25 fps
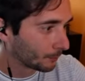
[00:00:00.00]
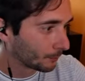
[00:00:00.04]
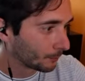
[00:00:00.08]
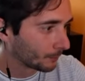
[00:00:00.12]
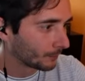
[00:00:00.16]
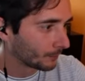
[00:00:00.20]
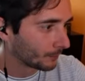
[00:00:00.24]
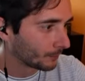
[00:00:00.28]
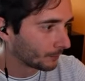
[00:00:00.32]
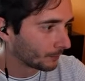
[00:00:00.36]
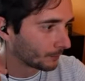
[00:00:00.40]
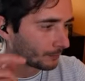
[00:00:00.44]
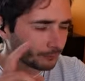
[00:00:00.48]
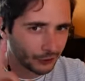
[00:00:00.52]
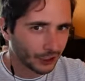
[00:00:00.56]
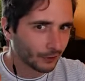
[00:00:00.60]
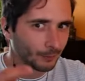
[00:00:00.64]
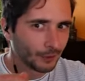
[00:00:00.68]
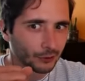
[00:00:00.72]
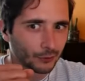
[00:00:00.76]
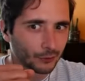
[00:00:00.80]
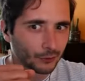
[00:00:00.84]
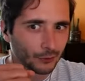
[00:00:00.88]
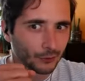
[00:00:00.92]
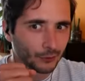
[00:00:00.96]
just for me
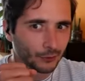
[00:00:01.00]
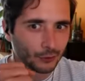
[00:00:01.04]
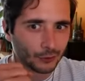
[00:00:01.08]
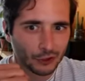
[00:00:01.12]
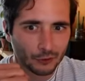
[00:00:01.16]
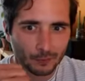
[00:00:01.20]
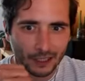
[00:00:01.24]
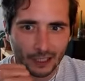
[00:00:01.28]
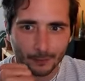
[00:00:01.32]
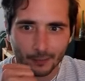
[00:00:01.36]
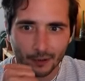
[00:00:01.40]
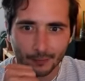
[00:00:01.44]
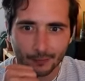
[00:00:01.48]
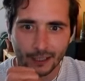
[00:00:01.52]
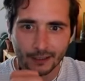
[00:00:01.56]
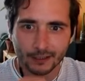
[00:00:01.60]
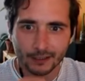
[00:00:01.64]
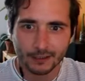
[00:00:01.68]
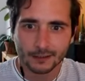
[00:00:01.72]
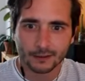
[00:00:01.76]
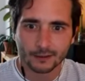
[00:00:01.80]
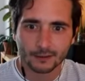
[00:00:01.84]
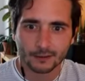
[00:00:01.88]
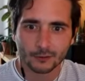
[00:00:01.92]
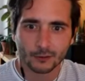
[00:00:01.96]
to speed up a bit,
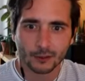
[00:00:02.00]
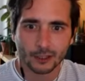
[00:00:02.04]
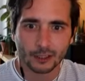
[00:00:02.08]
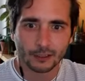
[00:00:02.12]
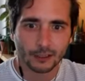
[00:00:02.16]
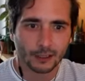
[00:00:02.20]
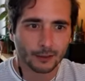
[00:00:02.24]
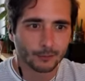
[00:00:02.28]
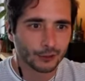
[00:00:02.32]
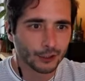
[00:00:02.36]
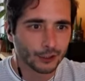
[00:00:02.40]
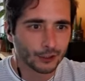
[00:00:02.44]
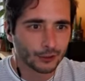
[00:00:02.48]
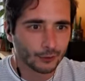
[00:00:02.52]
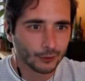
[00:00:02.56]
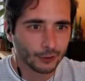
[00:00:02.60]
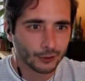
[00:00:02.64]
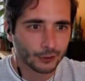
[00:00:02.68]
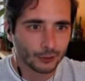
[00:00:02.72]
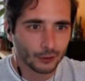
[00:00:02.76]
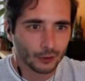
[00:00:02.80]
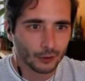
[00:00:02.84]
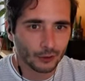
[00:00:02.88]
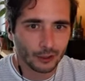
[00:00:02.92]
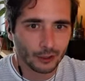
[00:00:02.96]
well, I'm just going to
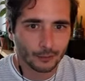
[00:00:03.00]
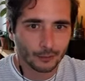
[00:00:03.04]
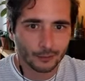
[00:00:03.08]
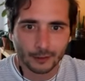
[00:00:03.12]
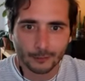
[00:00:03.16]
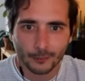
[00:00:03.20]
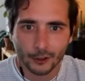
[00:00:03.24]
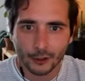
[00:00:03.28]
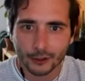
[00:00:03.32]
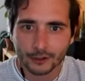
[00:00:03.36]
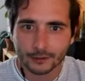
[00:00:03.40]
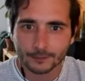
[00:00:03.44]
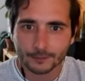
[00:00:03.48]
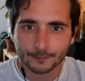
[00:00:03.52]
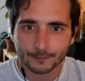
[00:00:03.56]
talk a bit about it.